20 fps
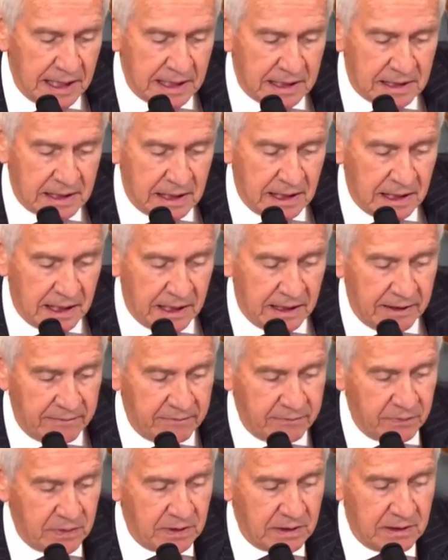
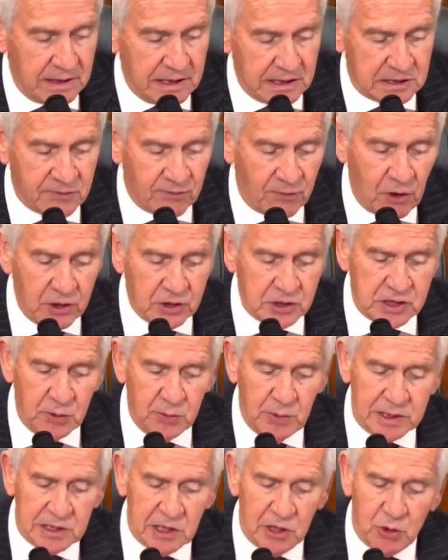that as far as
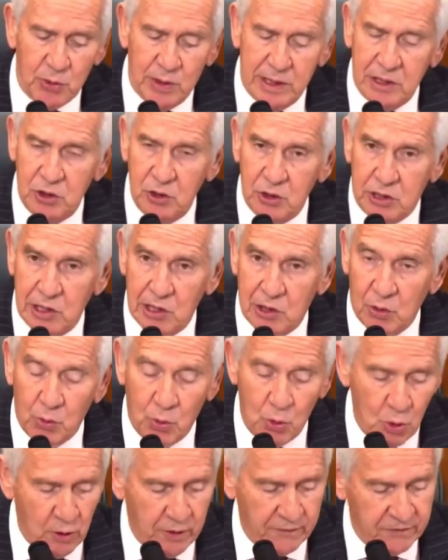he went to threaten
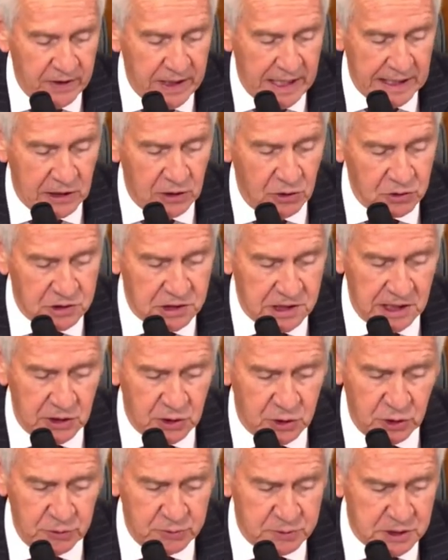nuclear war if NATO
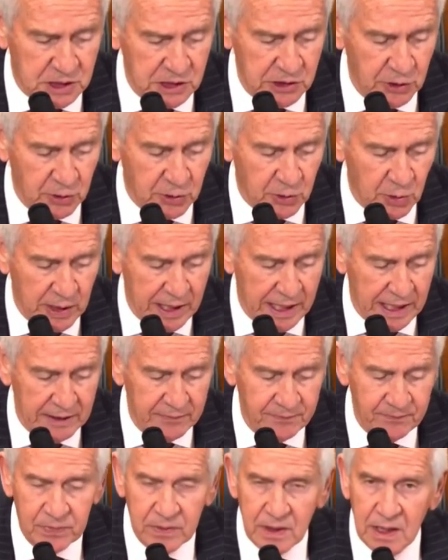sent troops to
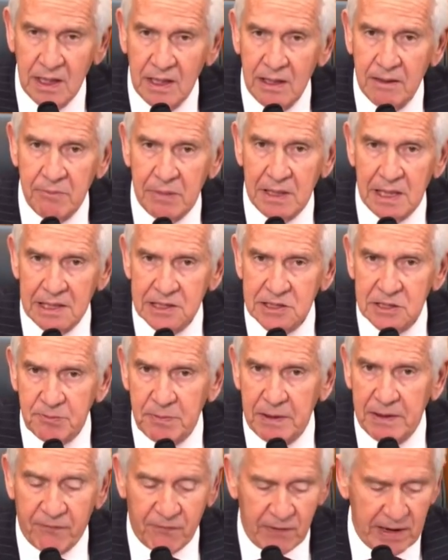Ukraine. But
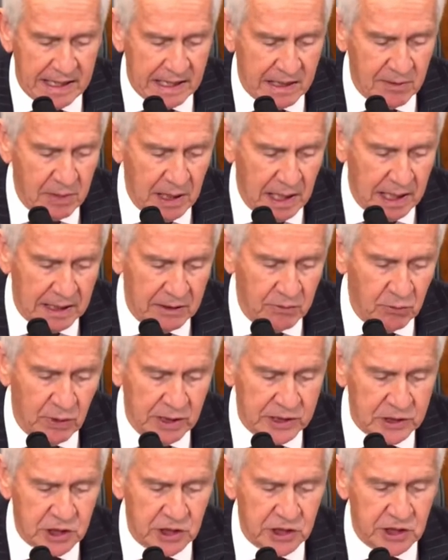let's be frank about it.
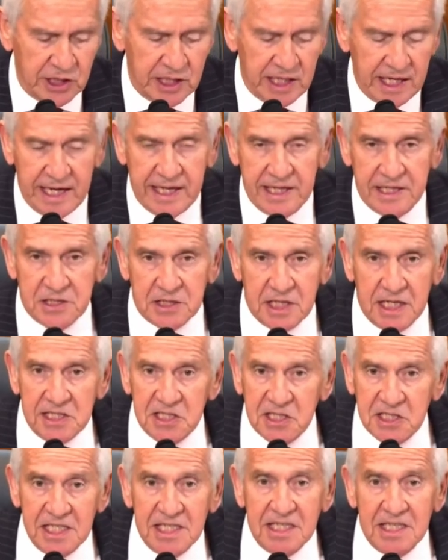Russia today is
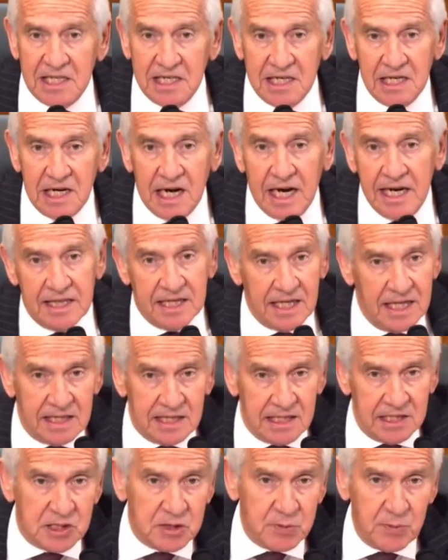a syndicate, I
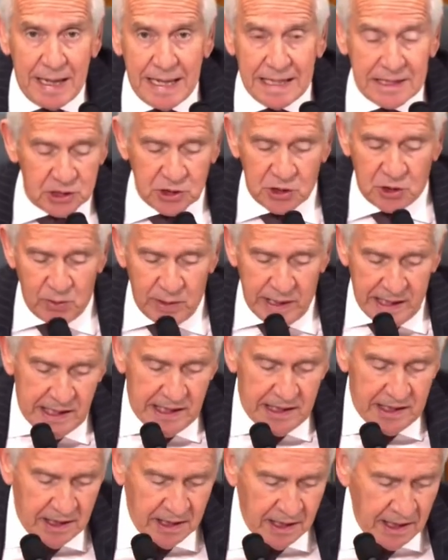think, that's
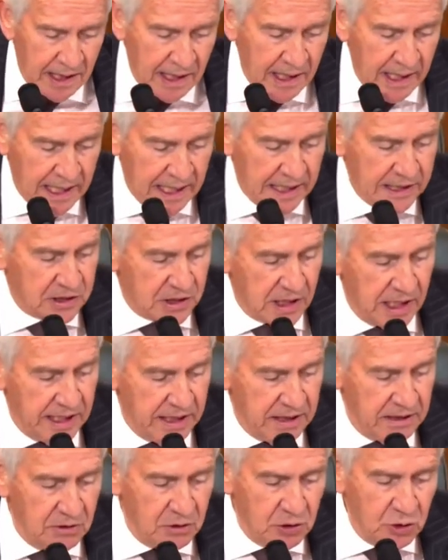masquerading as
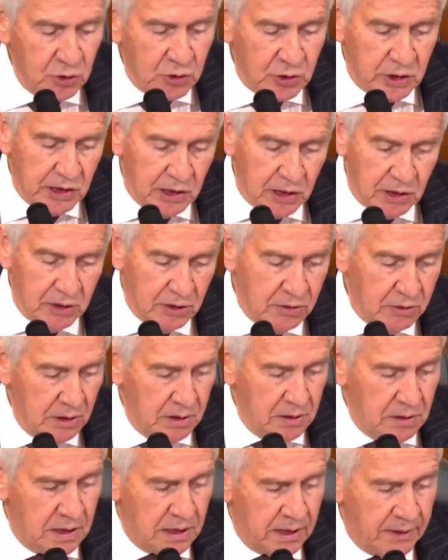a
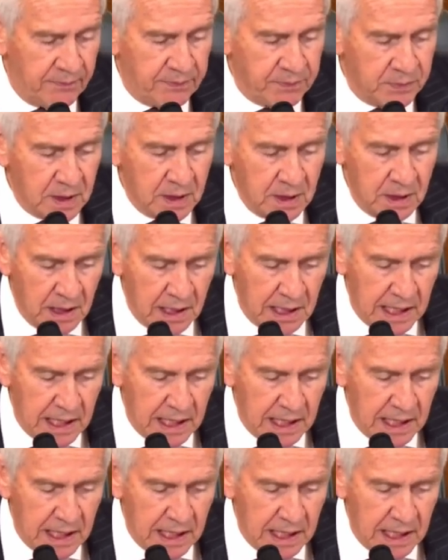nuclear, a